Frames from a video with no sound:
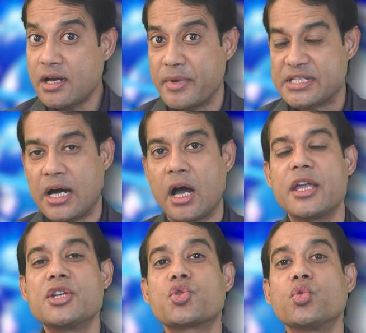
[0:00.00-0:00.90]
Gamesa
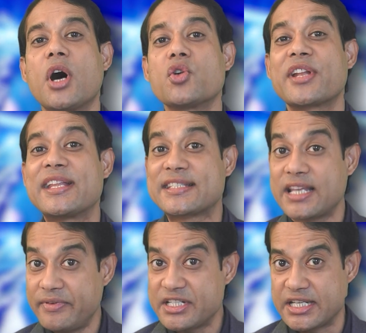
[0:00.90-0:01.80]
in
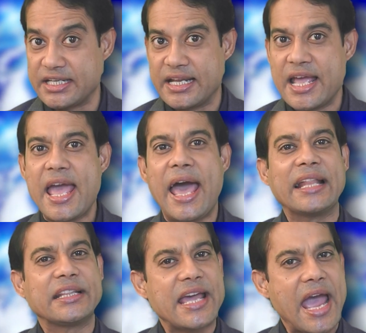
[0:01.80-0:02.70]
2017,
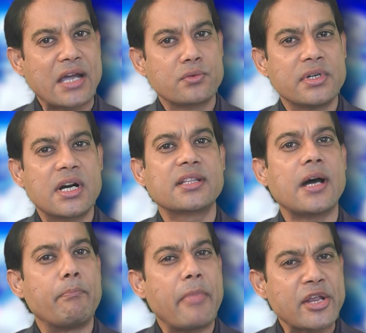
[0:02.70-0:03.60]
and they acquired the
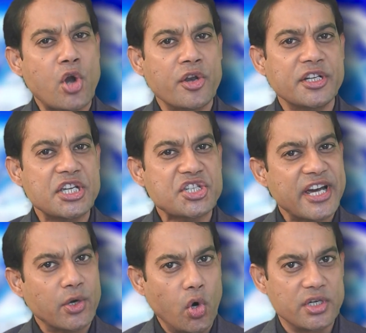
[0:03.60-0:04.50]
minority
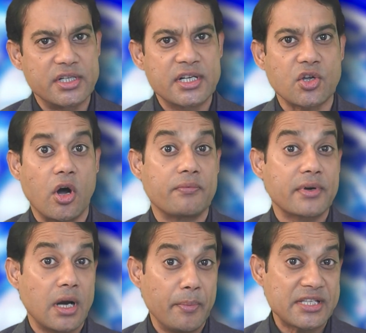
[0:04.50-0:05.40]
shareholders of
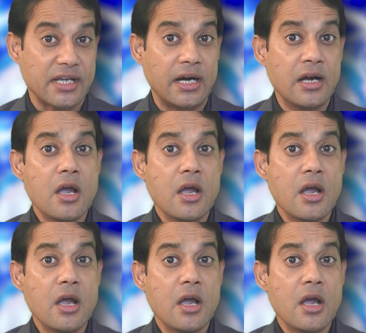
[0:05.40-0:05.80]
Gamesa